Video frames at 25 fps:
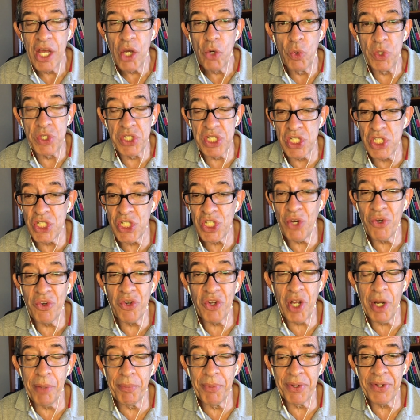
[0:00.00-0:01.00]
which is so
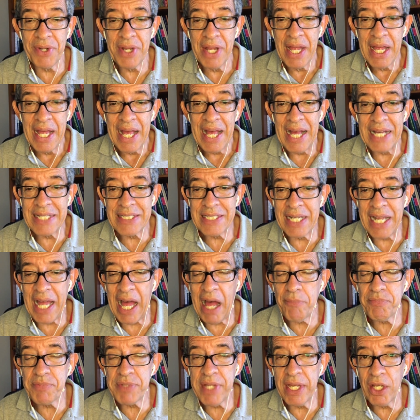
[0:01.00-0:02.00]
common, has an
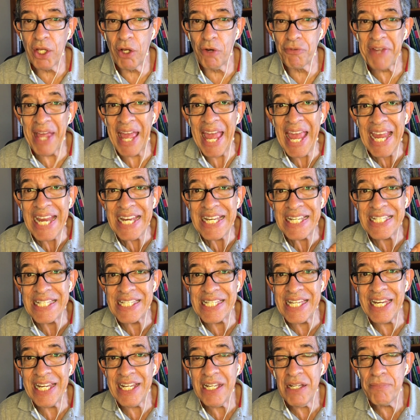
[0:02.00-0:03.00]
uptake of
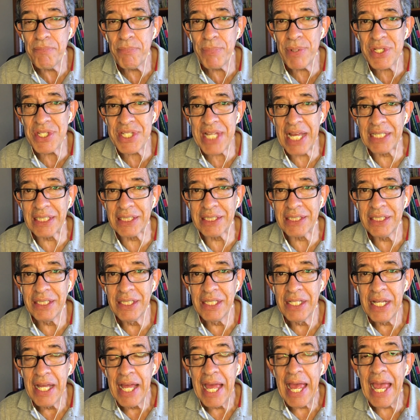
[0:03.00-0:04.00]
18%,
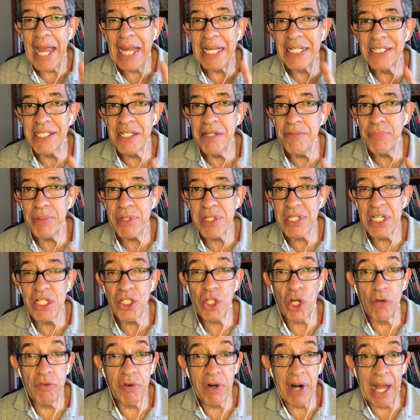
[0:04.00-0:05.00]
18%
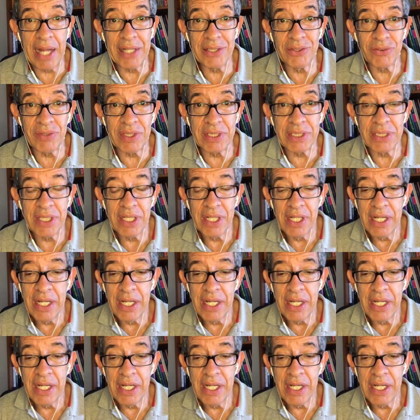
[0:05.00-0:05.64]
over 100.